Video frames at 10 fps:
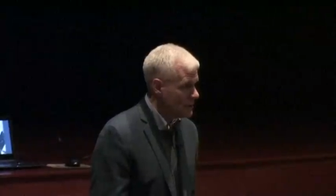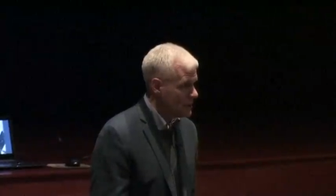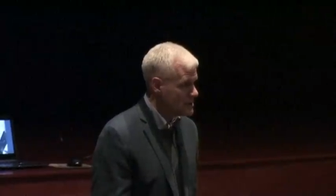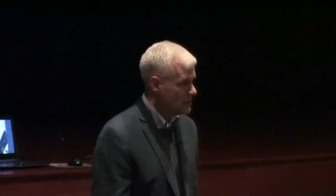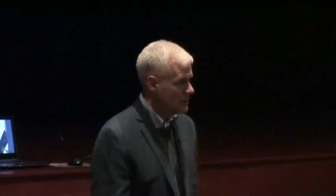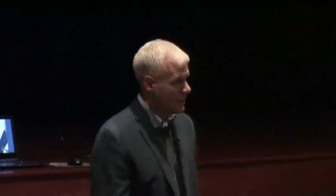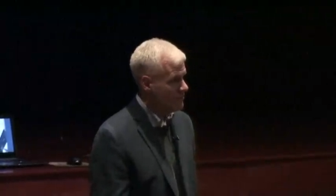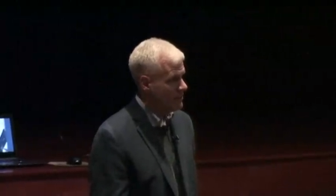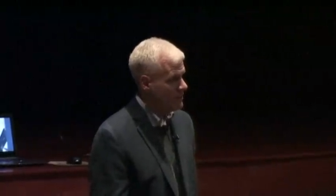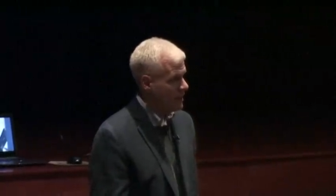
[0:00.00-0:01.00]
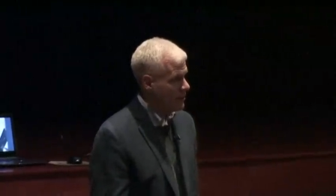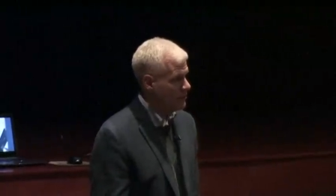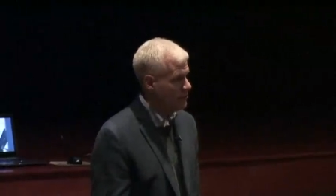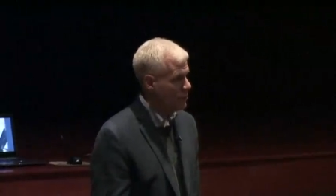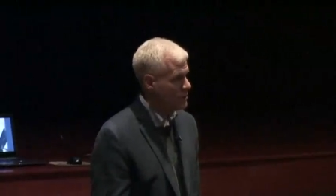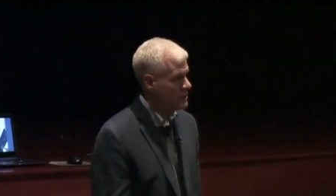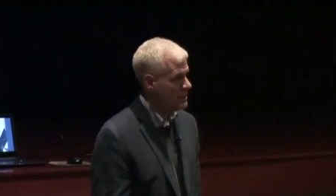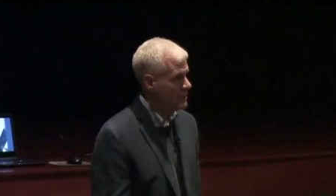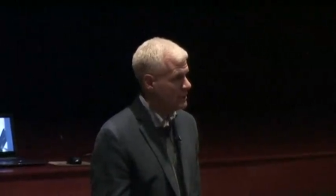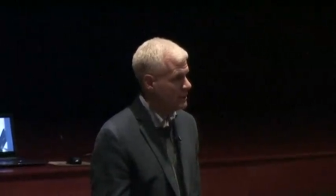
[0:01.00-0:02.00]
That's 11 out of
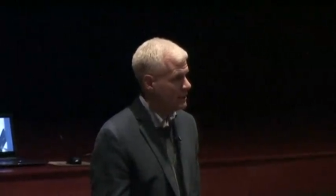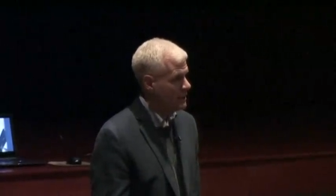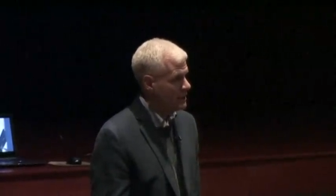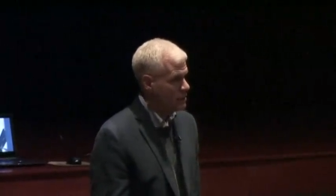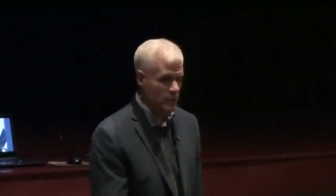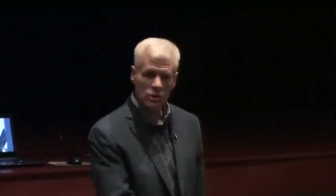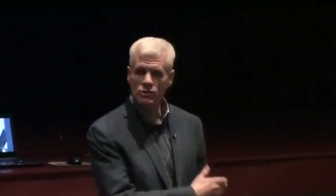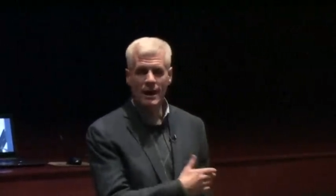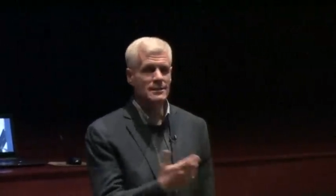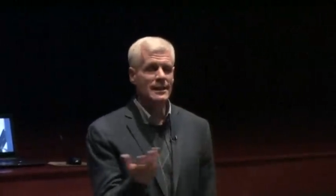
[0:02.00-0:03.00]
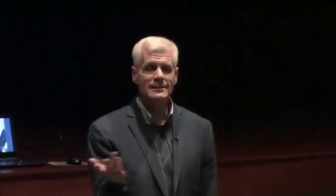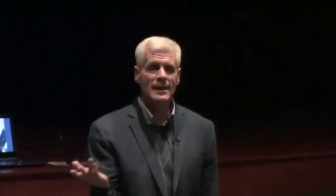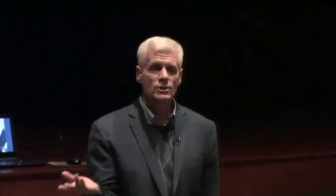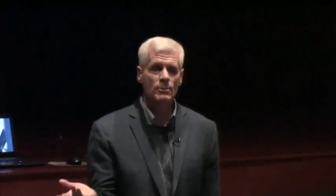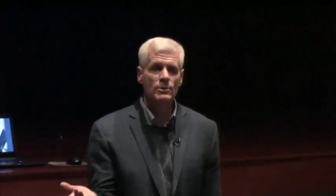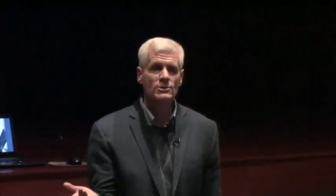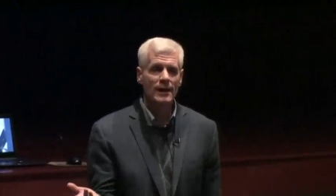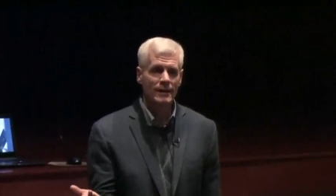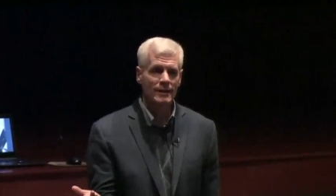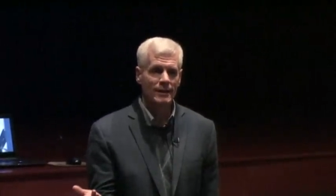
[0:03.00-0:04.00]
14. Do we just translate that to a
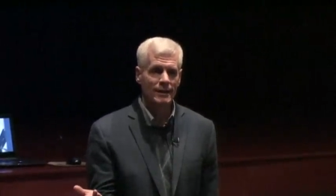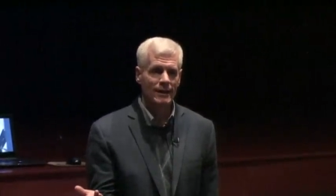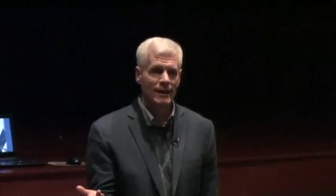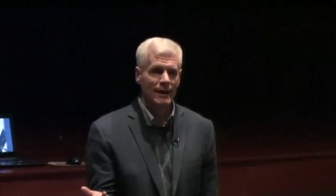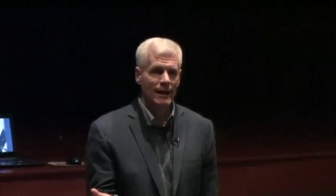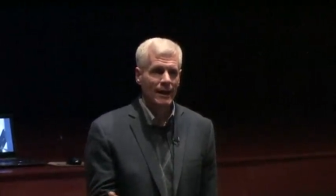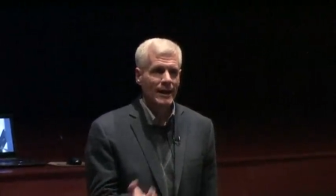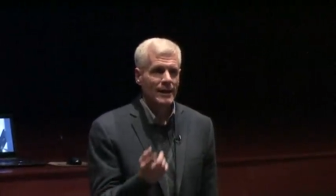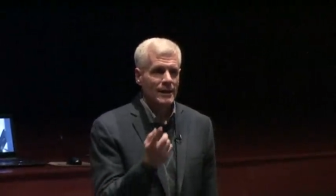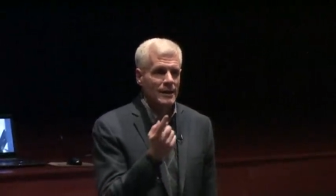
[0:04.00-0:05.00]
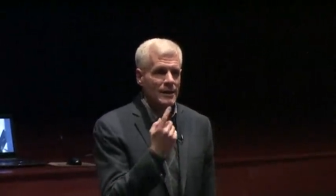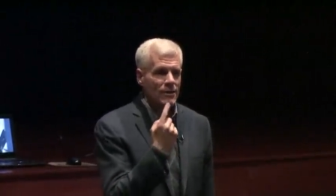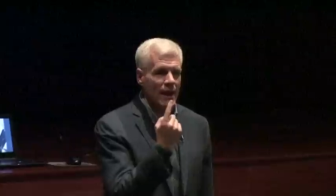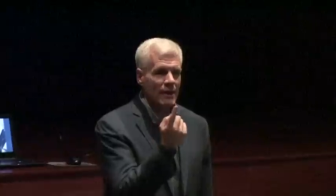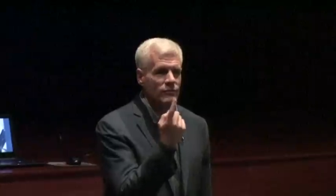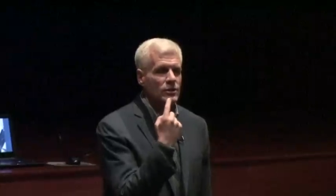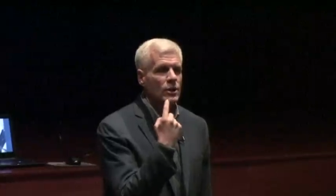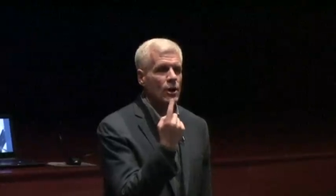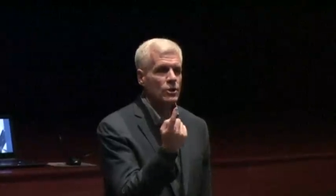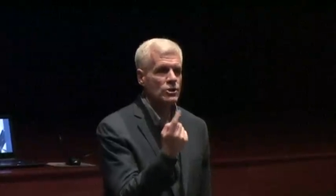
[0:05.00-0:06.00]
percent? They have to
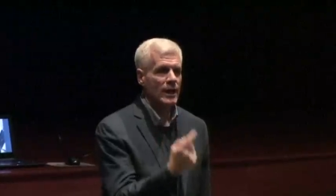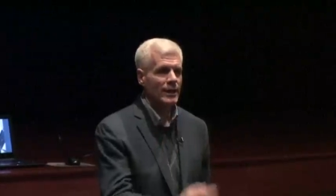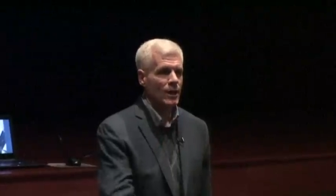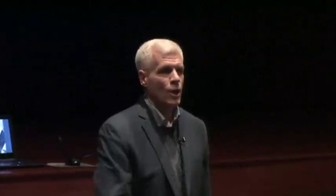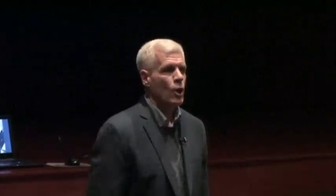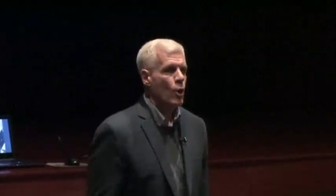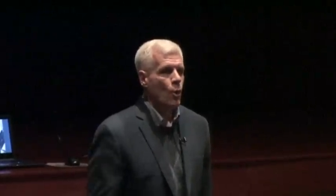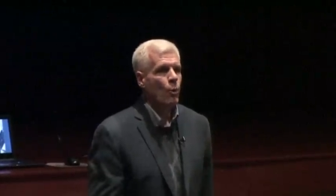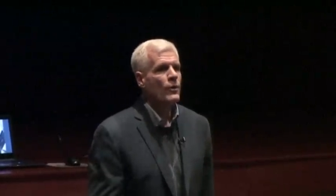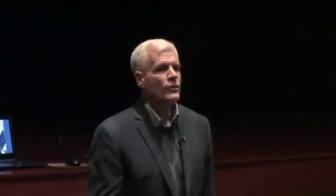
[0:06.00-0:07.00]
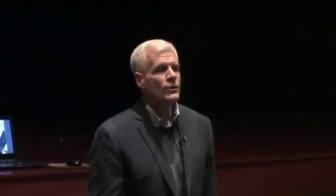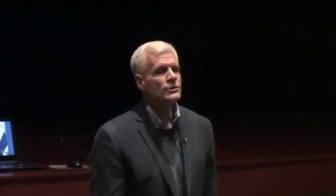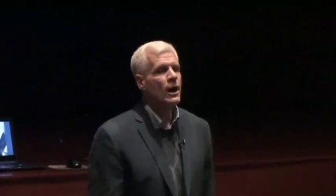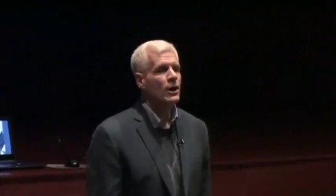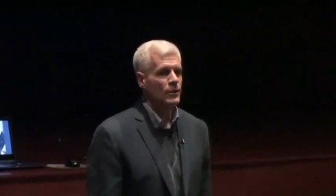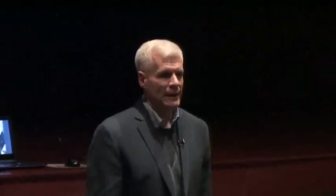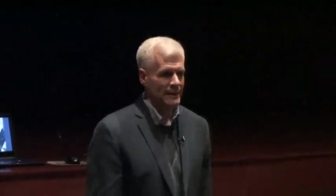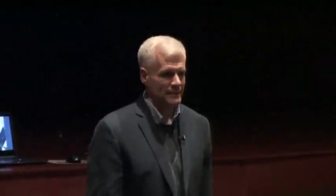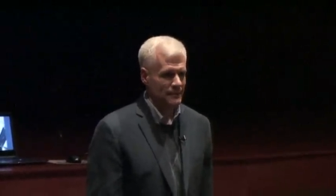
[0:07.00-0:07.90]
negotiate what they'll tolerate.